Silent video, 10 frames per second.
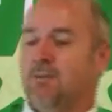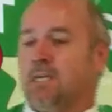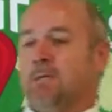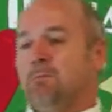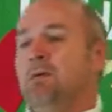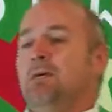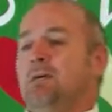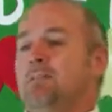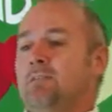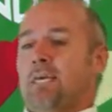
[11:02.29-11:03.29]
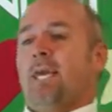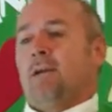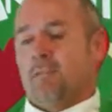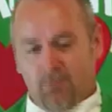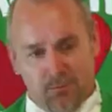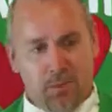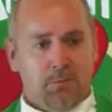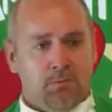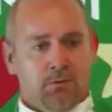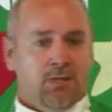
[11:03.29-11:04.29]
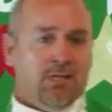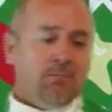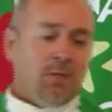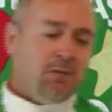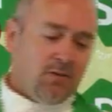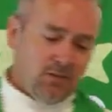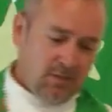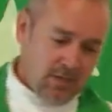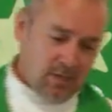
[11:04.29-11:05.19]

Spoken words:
of him to care for people? And maybe even